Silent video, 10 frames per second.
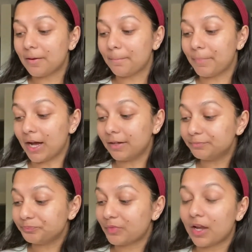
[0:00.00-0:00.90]
But
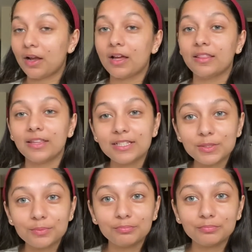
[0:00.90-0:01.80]
this
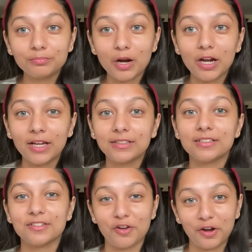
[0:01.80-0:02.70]
product is
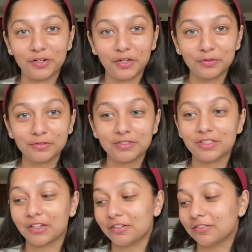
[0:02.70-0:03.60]
not new.
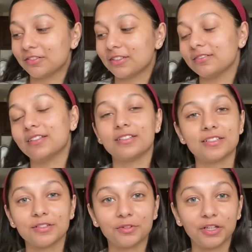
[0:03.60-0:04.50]
So this
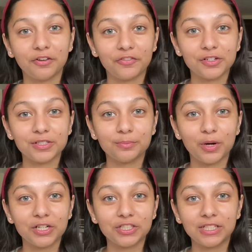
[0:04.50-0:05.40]
isn't really a first
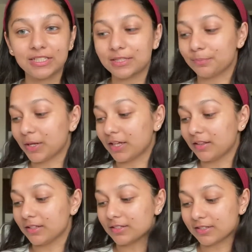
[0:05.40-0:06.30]
impressions, but
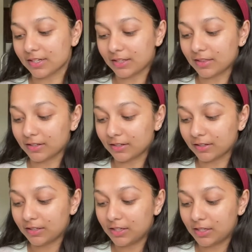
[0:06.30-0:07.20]
this is like the
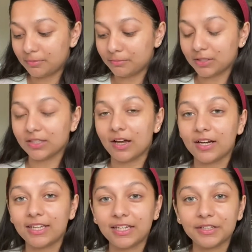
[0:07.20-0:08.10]

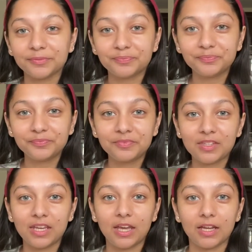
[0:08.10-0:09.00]
Milani
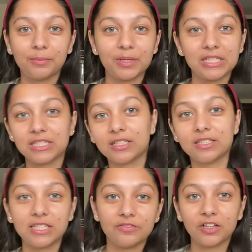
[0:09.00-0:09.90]
Cannabis
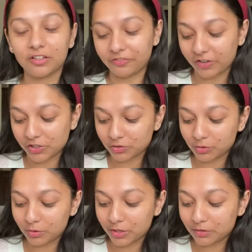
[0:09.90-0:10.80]
Sativa Facial
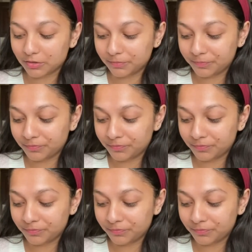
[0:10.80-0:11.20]
Oil.